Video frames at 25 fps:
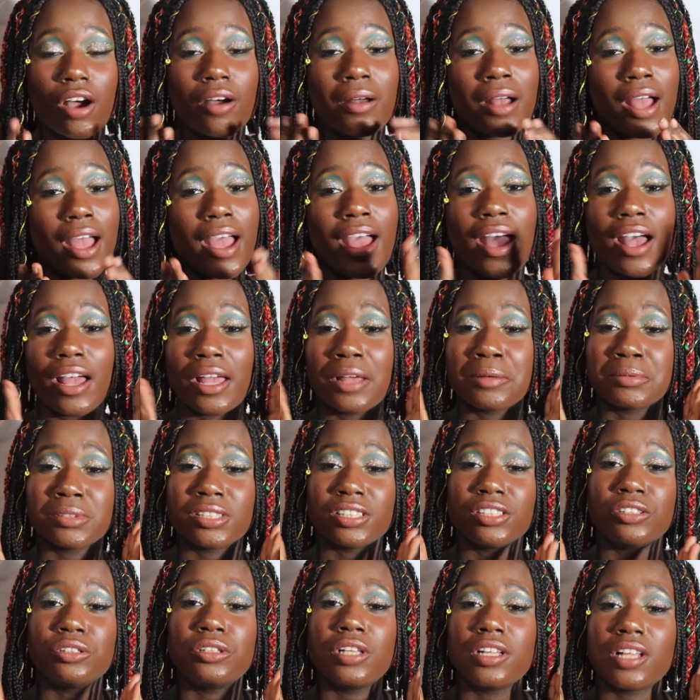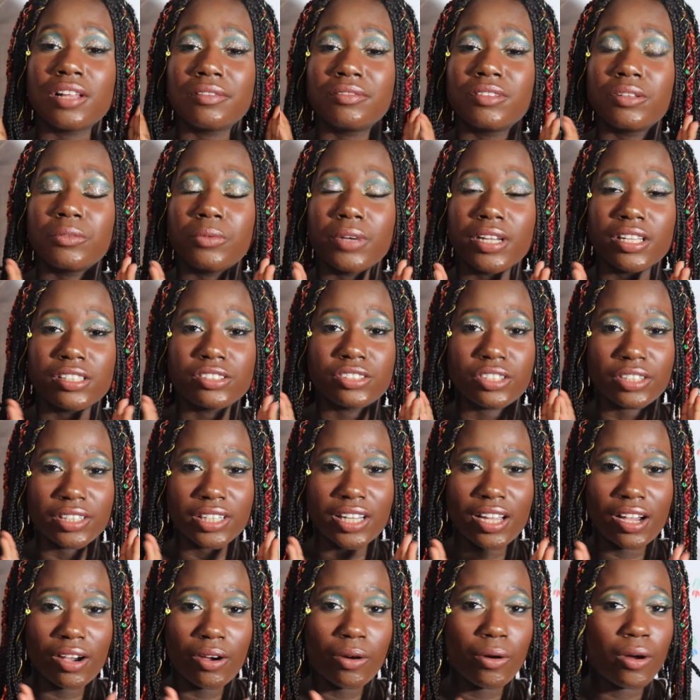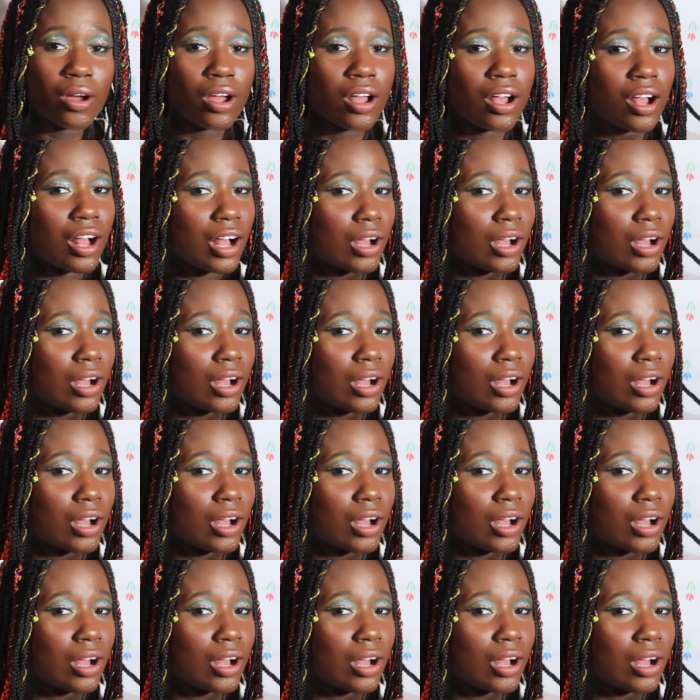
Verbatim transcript: I absolutely love the way it turned out.